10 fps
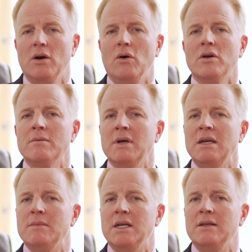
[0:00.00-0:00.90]
or it
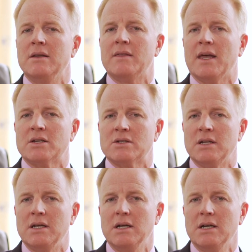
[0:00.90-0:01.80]
may mean that
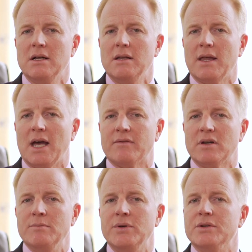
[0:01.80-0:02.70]
actually they have
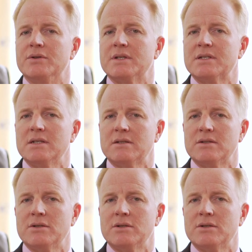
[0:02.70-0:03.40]
computer-assisted